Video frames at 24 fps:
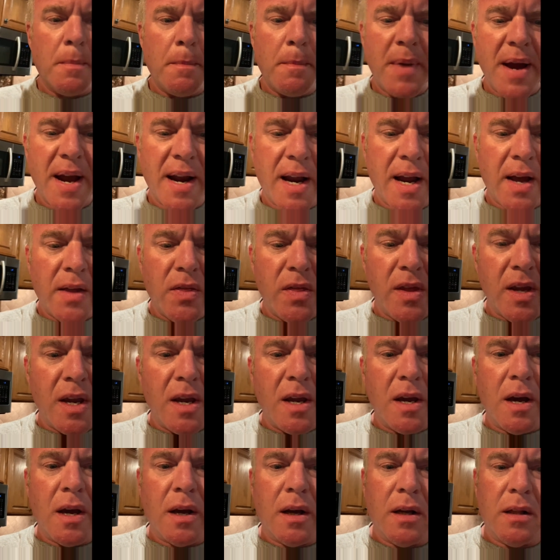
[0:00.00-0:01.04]
back on
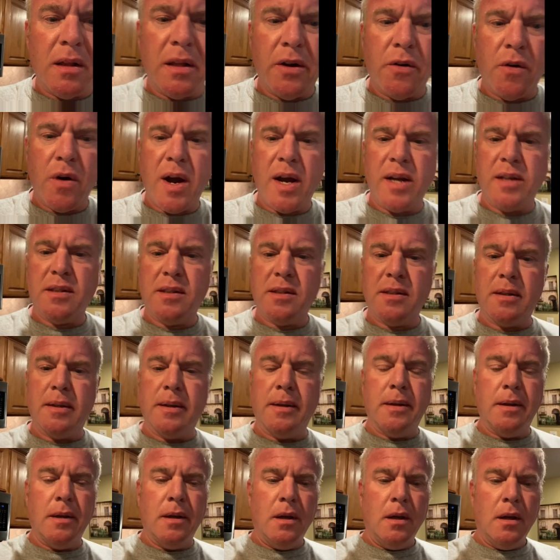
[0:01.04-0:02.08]
the clear ice
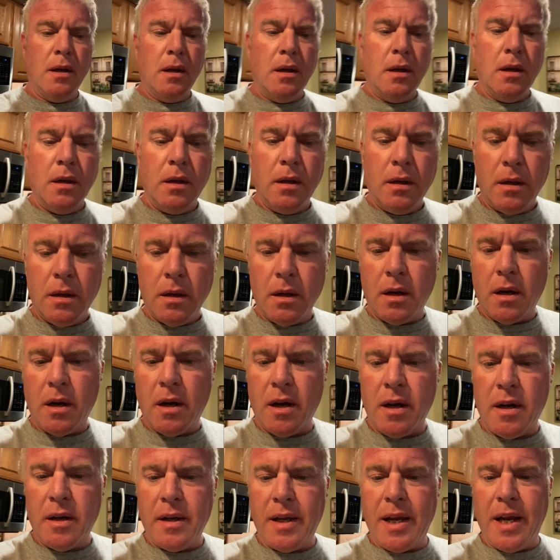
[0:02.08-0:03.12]

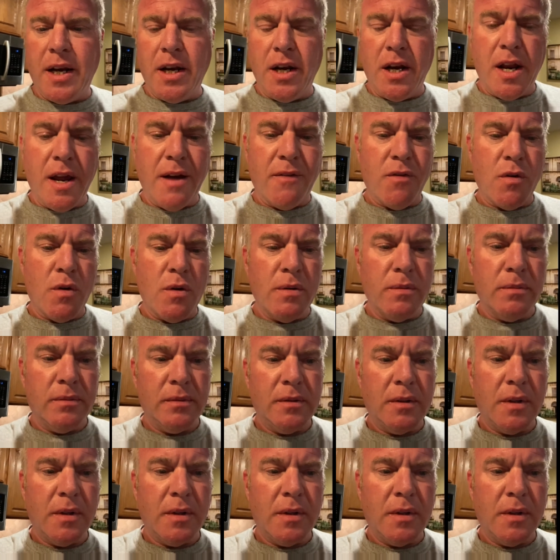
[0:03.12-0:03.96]
endeavor.